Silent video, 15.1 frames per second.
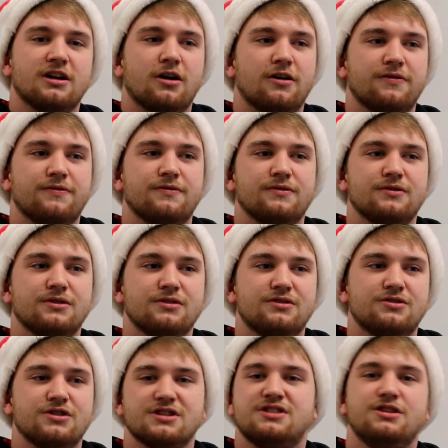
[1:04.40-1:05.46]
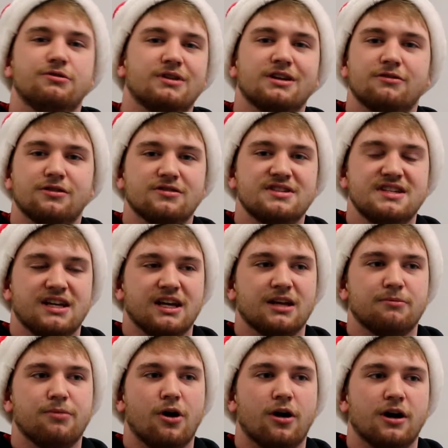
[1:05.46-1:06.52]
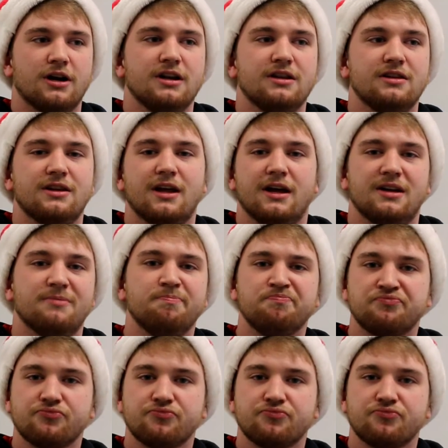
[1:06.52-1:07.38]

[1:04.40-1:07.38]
off just doing a little singing part, and then